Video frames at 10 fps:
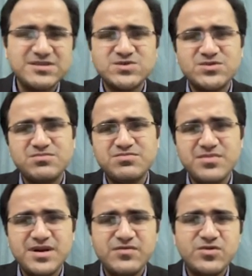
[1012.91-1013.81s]
So
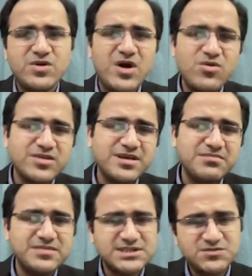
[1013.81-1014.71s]
if you count
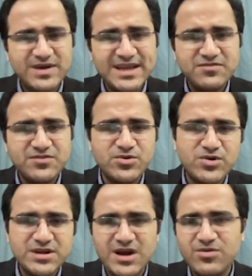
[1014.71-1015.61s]
them it's fine if you
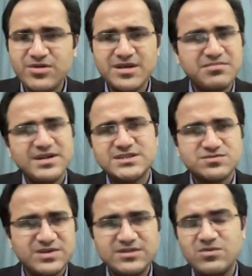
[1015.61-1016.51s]
don't count them that's
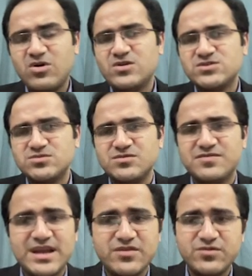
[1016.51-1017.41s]
that will also be fine.